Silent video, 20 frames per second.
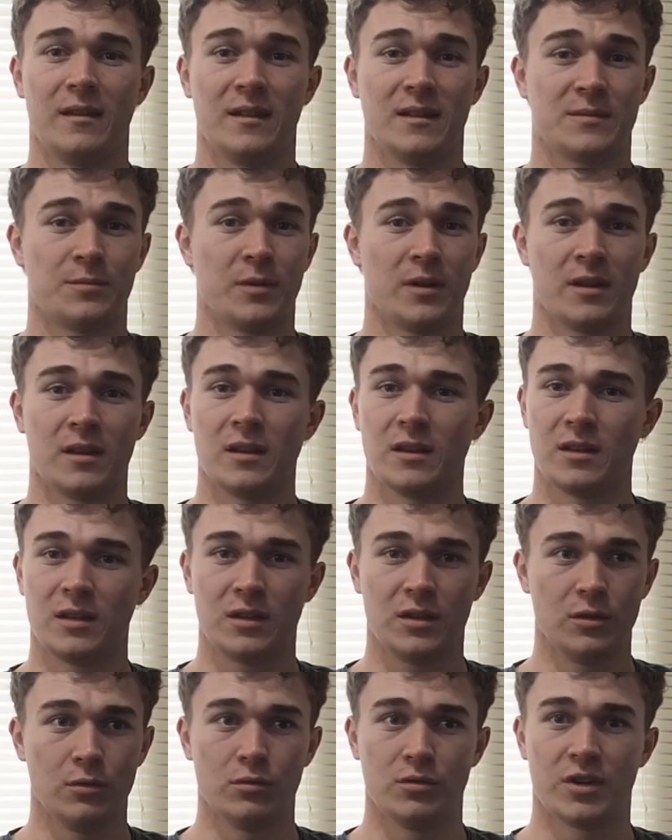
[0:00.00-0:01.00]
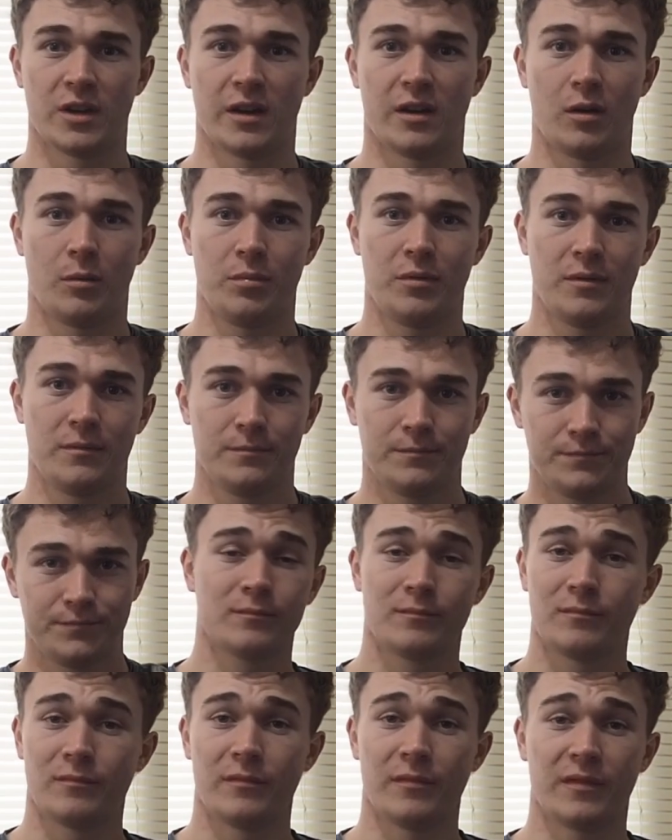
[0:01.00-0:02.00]
it's been a huge help.
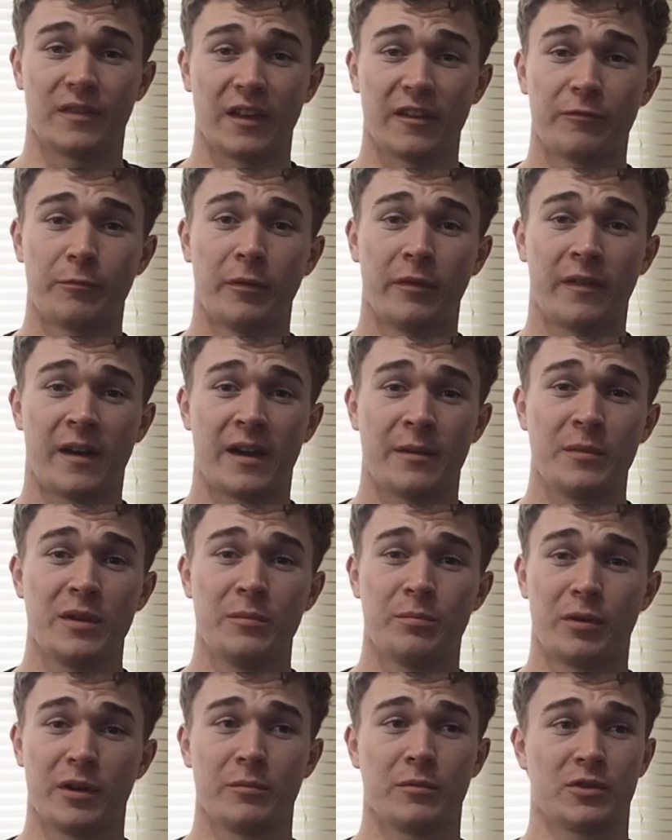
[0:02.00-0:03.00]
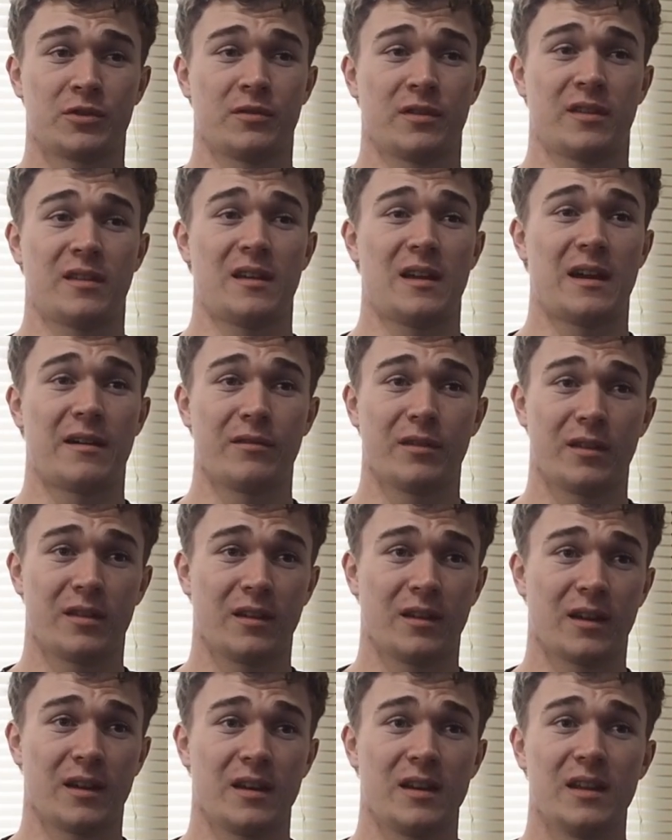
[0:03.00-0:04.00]
They've provided me pretty much with
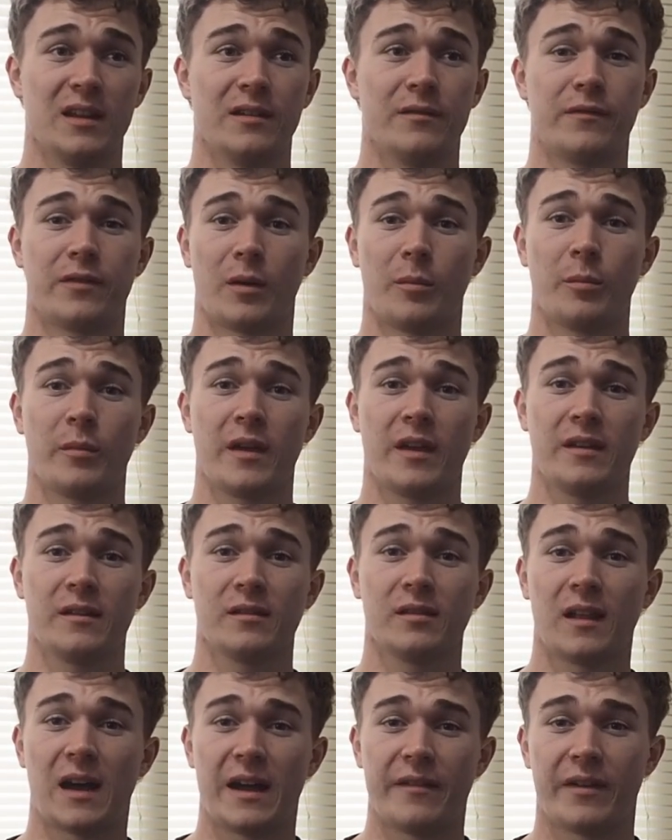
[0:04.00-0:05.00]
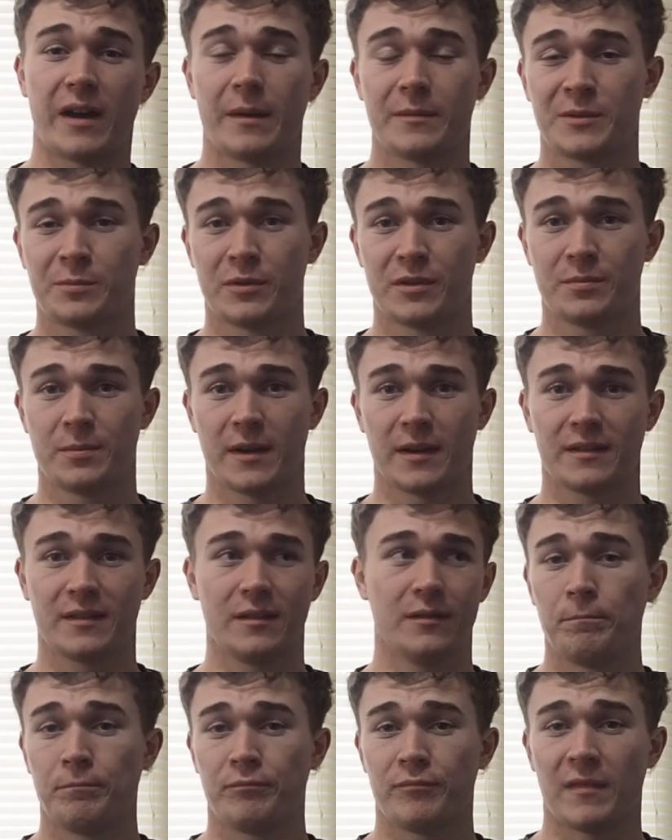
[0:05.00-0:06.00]
everything I need from a live ops
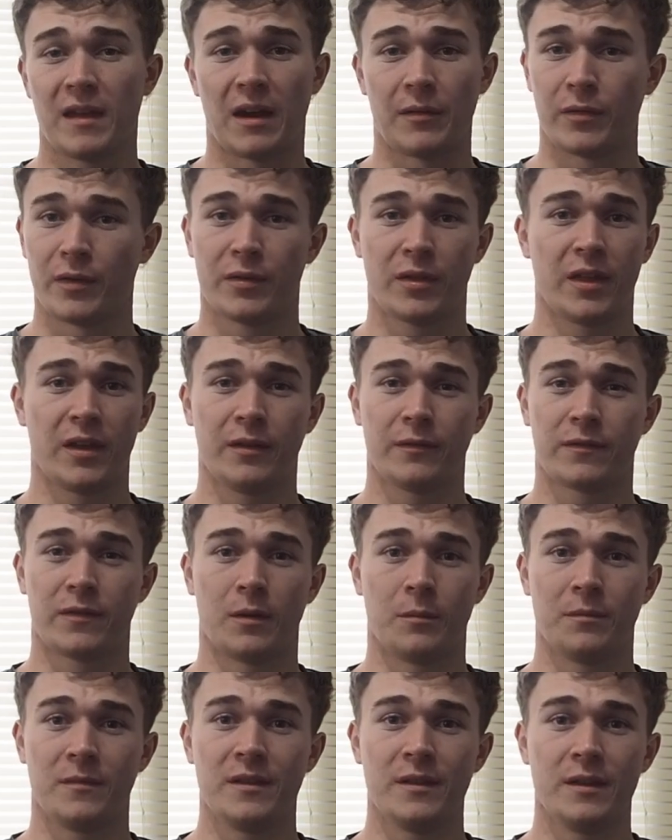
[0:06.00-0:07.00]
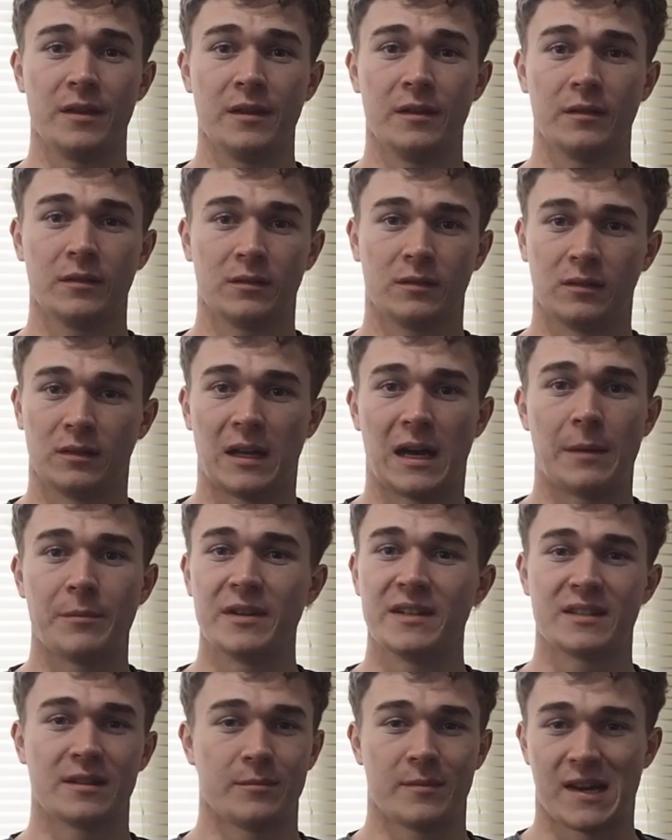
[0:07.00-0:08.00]
perspective, everything from the
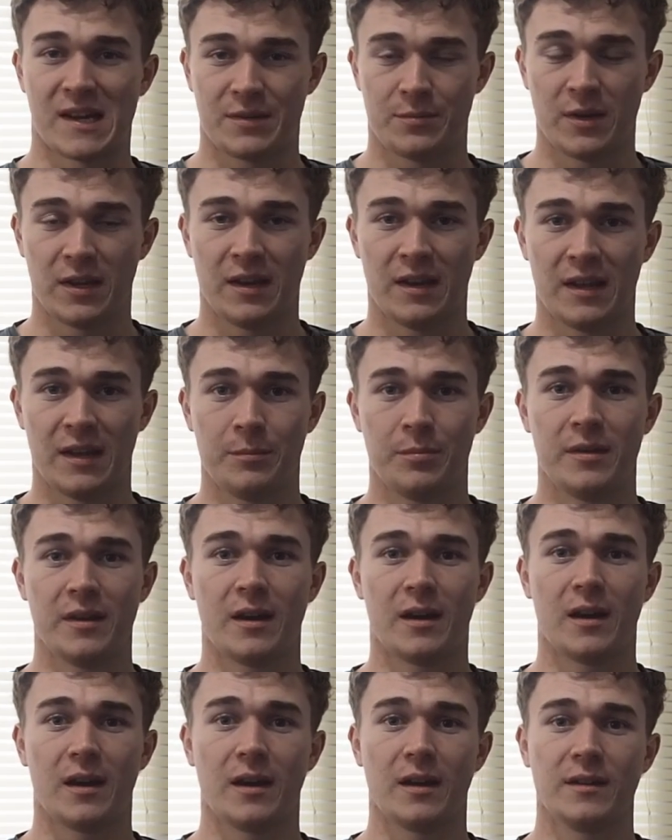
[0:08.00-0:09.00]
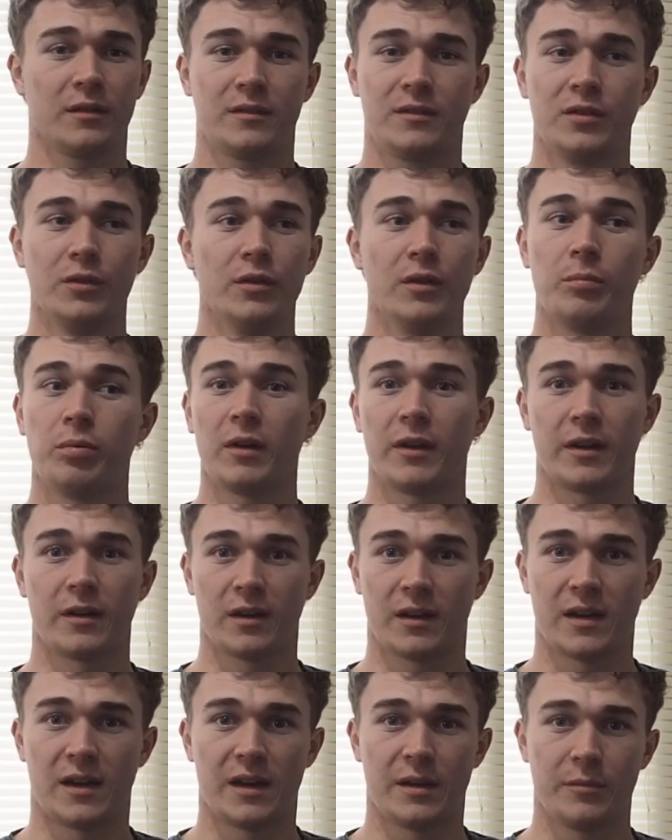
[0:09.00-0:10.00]
lobbies and matchmaking API to the player
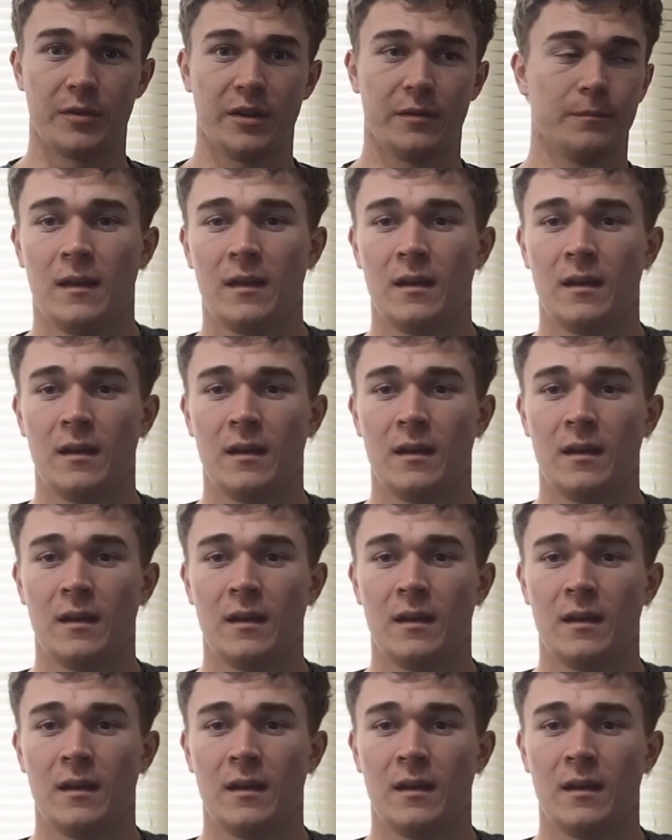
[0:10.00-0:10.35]
economy.